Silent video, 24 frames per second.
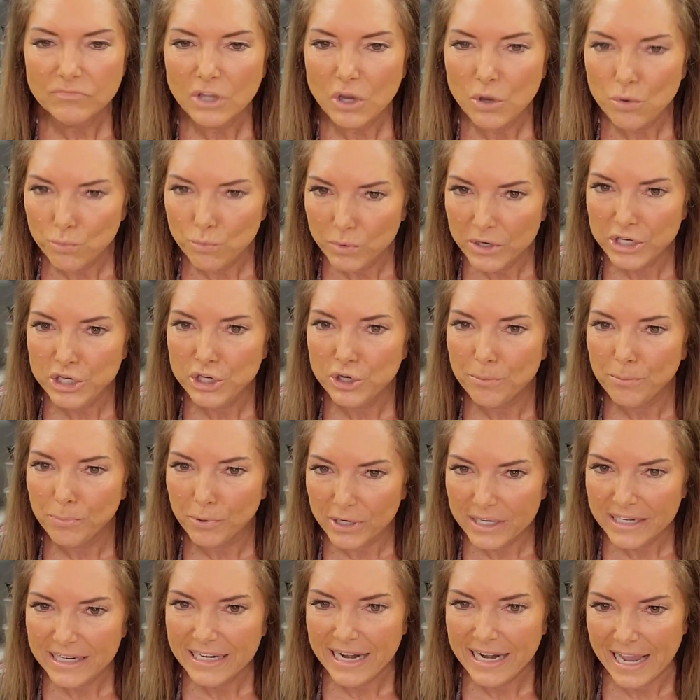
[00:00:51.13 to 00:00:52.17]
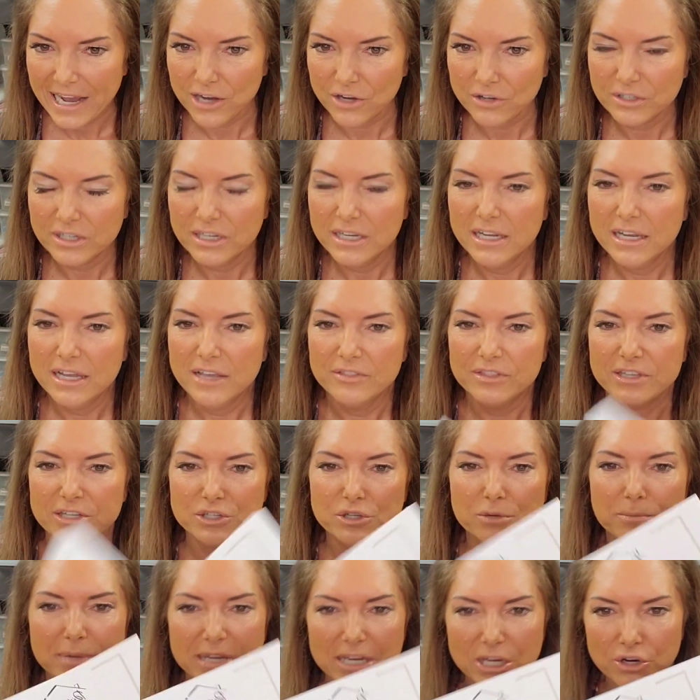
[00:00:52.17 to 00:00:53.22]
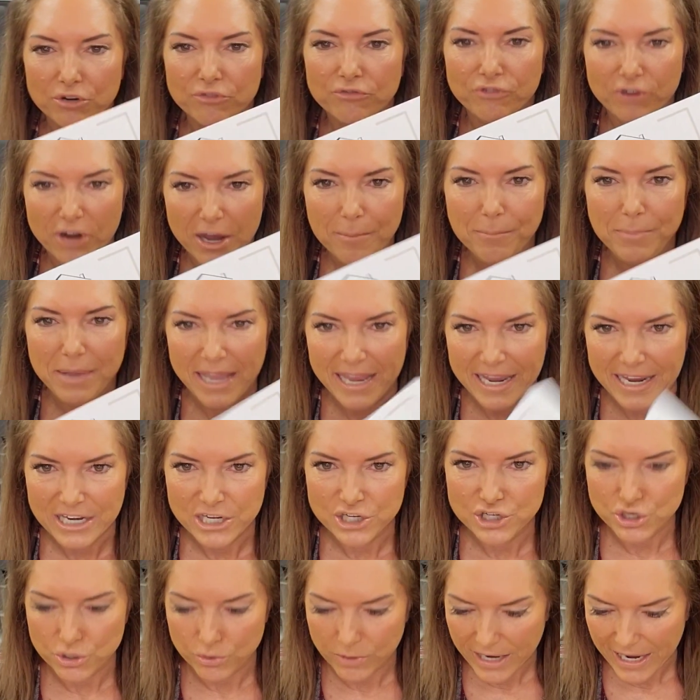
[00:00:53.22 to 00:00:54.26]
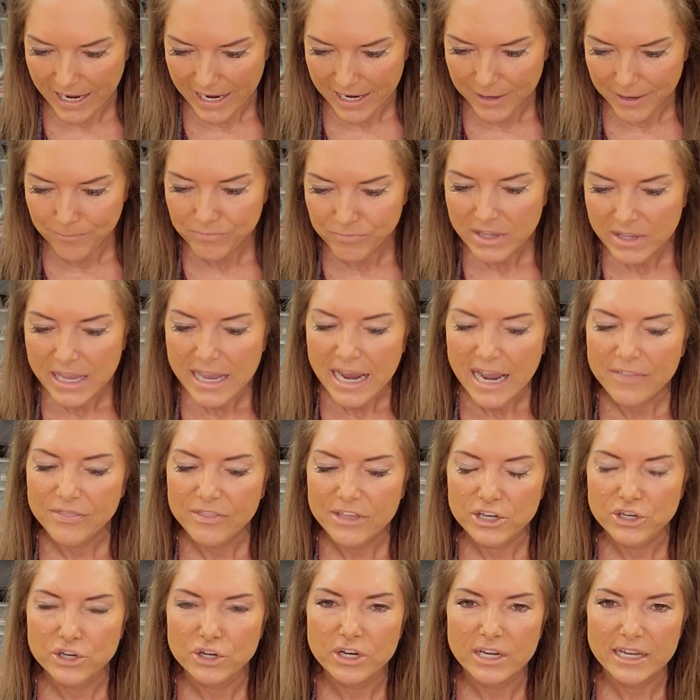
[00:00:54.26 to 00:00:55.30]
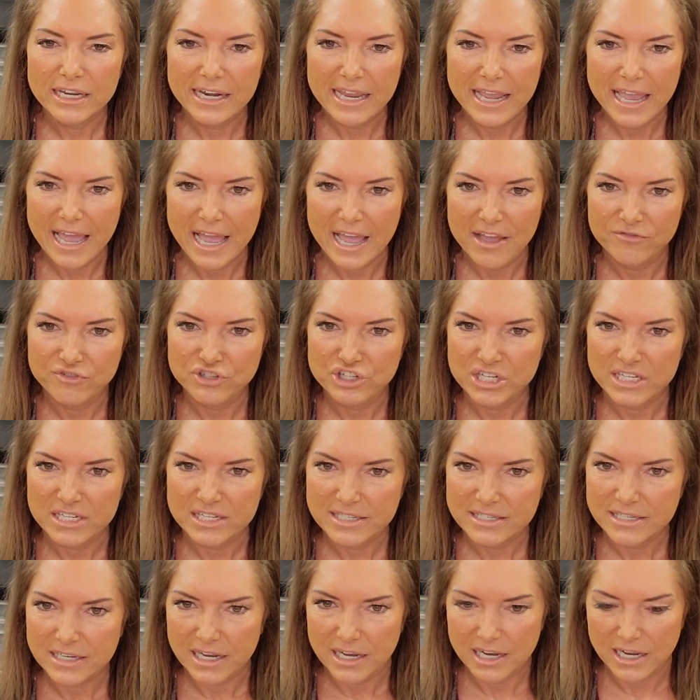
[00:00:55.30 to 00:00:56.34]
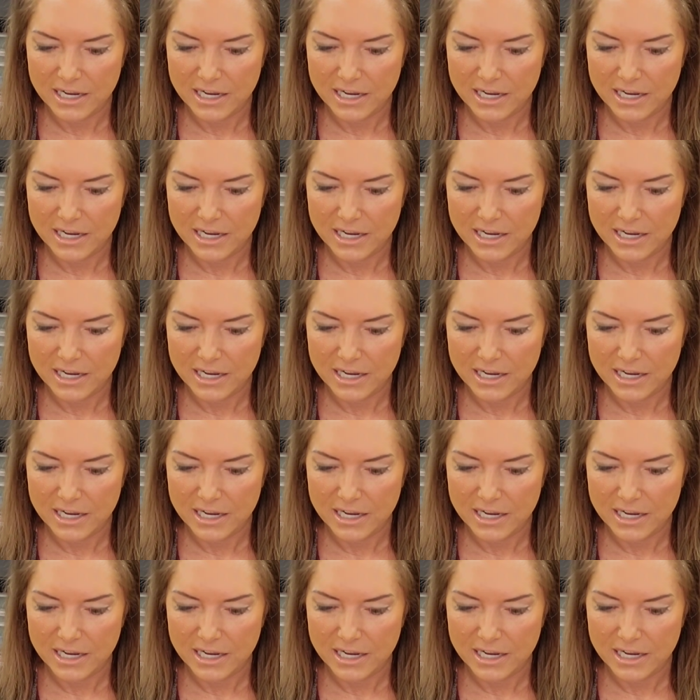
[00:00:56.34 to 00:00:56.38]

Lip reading: When you print it out, this will be your front page, okay? And then you're gonna have just